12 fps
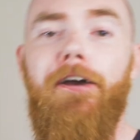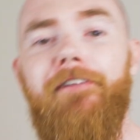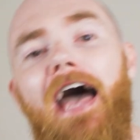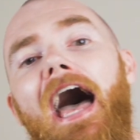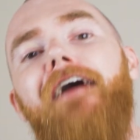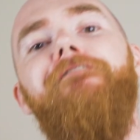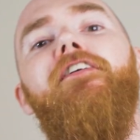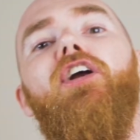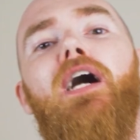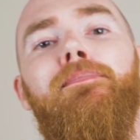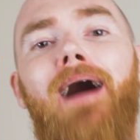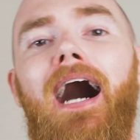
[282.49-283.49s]
If
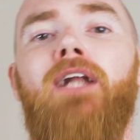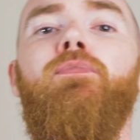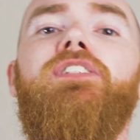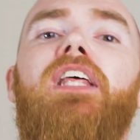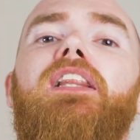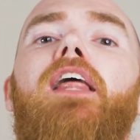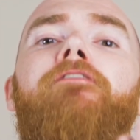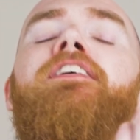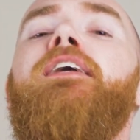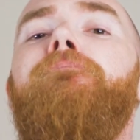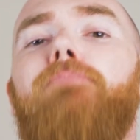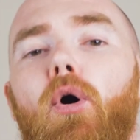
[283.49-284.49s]
ever a man was the
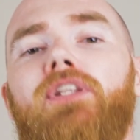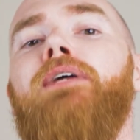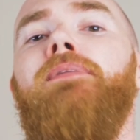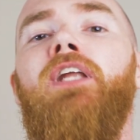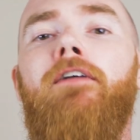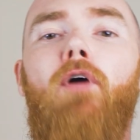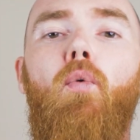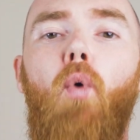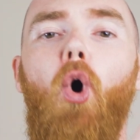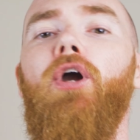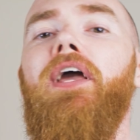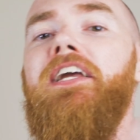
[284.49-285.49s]
living embodiment of a
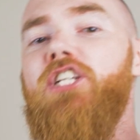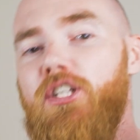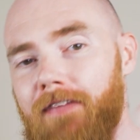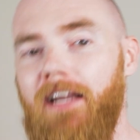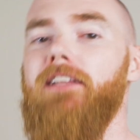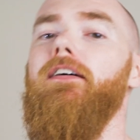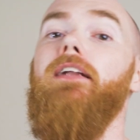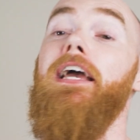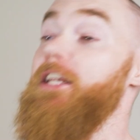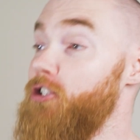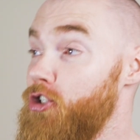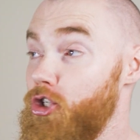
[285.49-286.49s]
walking sphincter, it
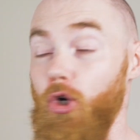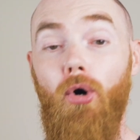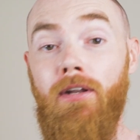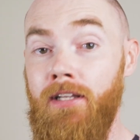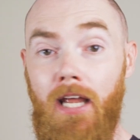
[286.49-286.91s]
is John